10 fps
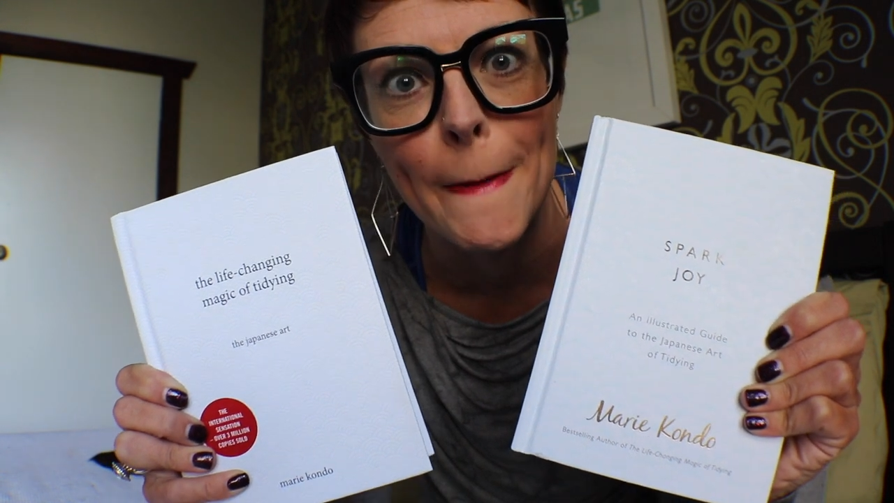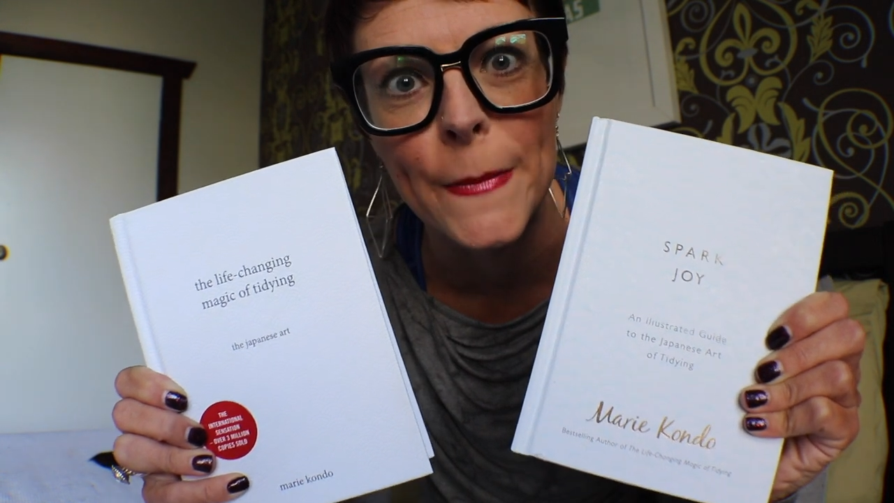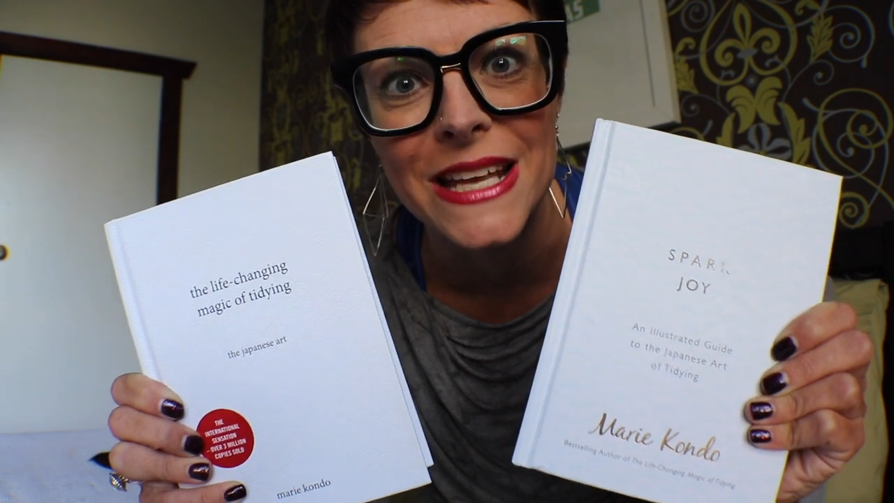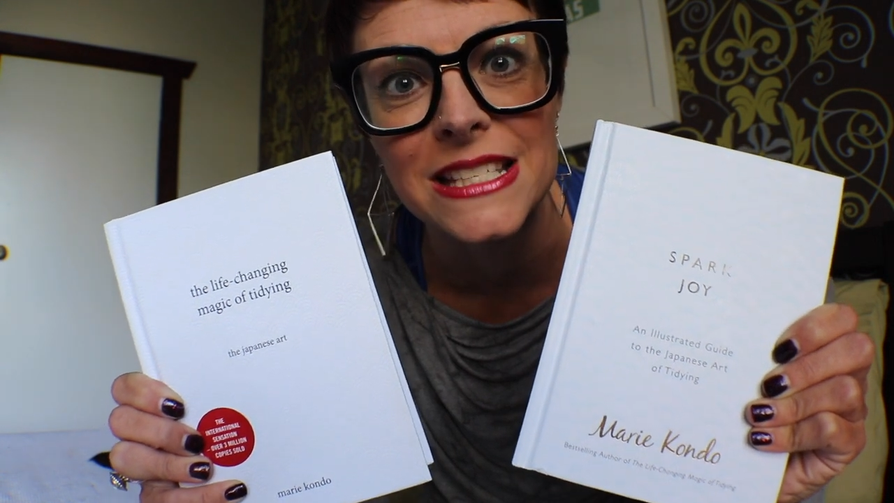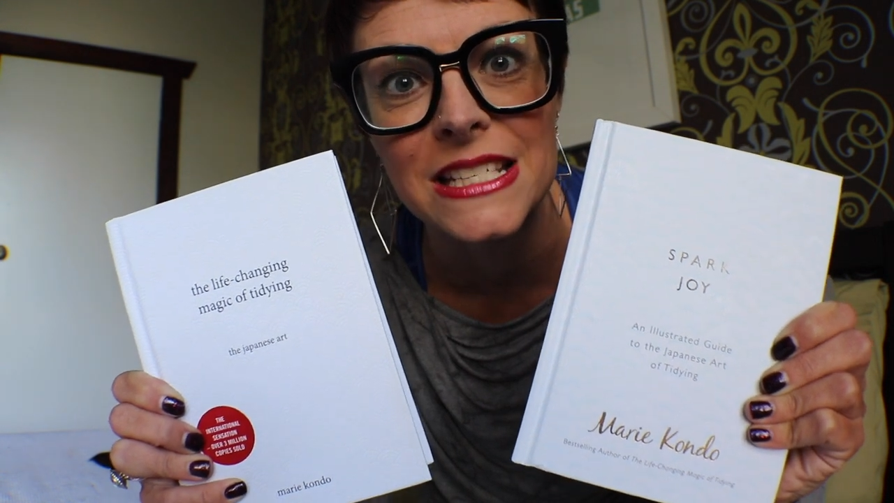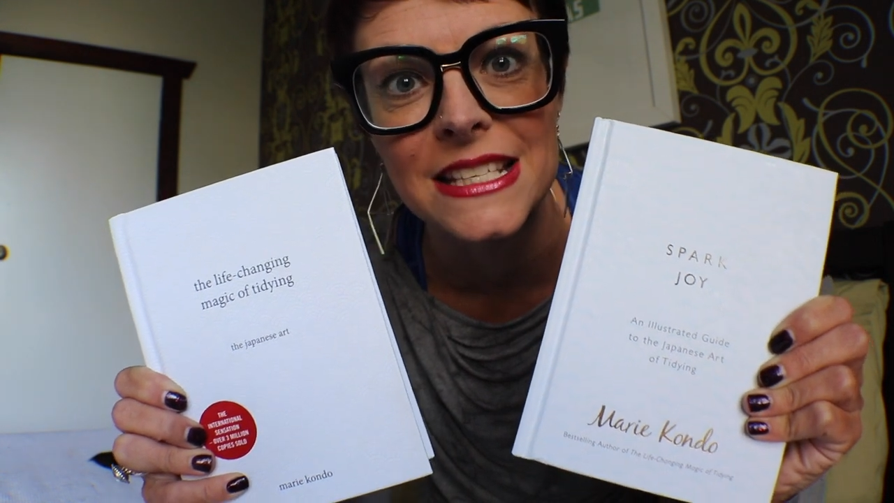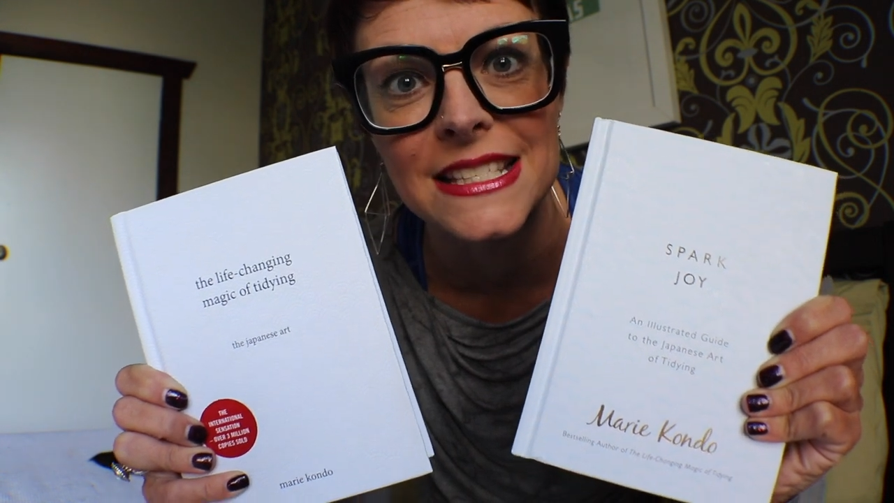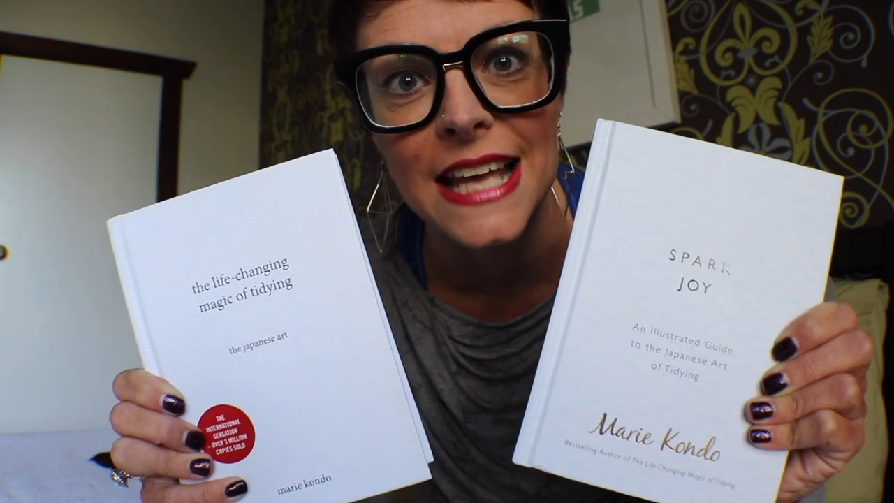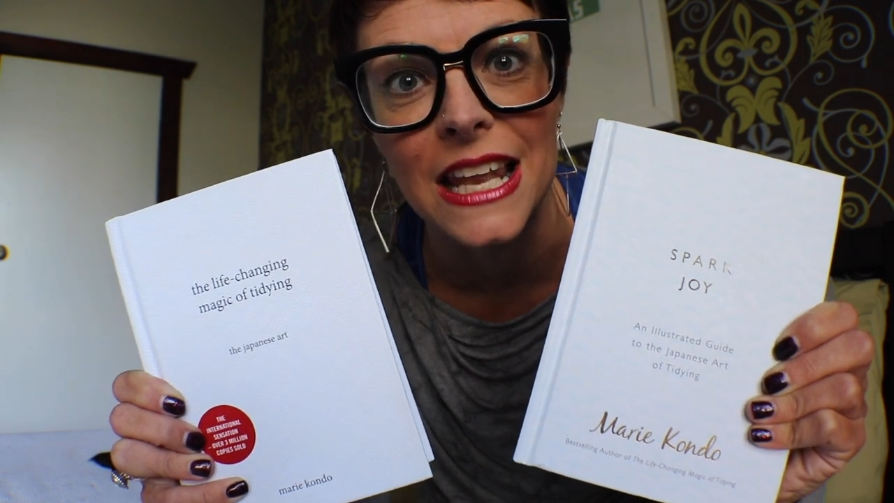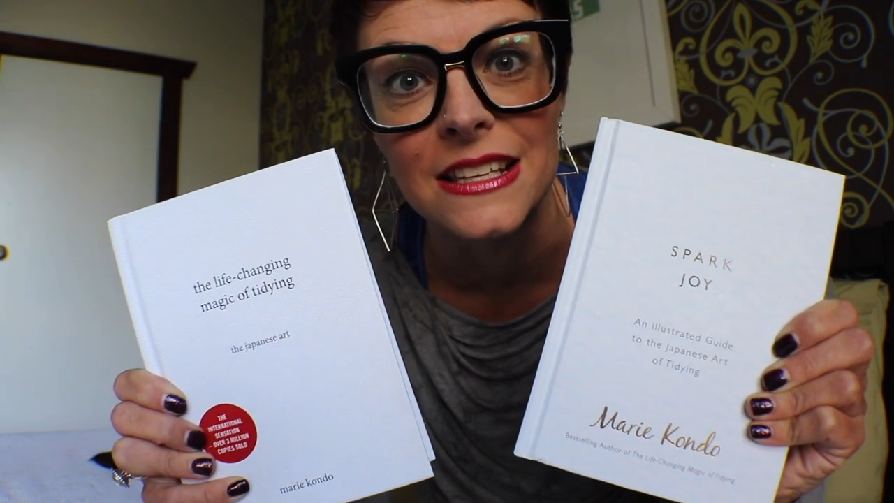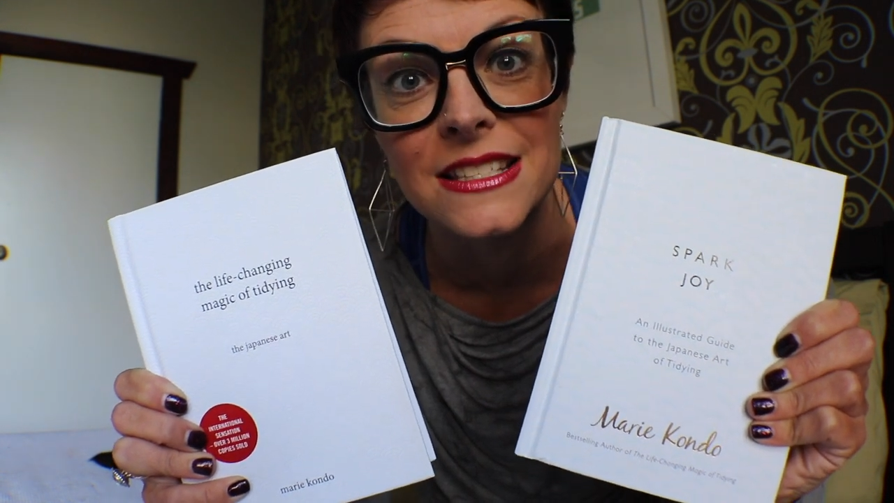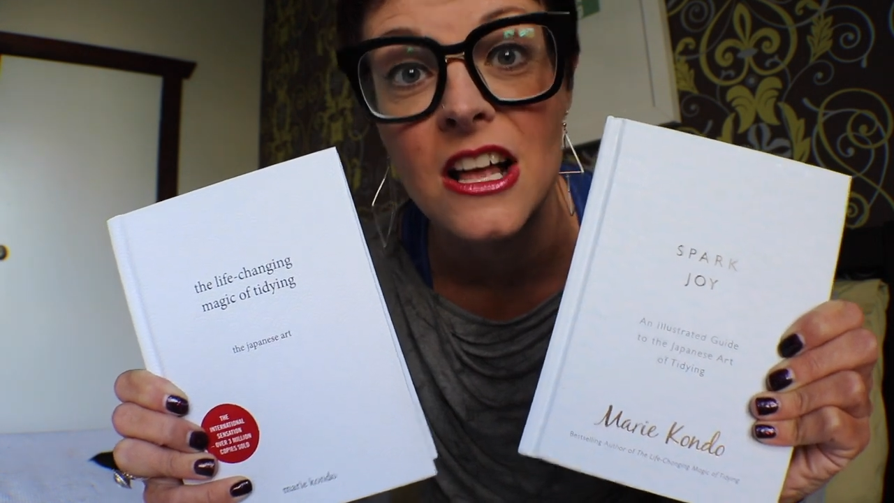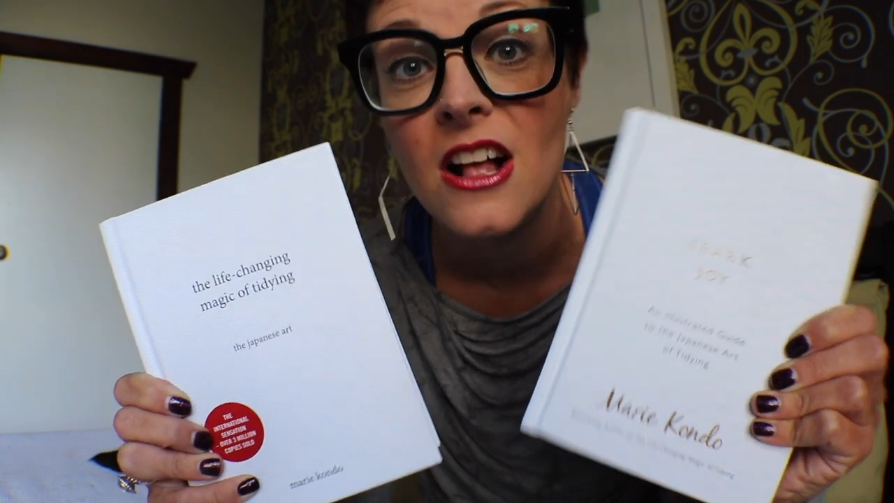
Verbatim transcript: bestsellers.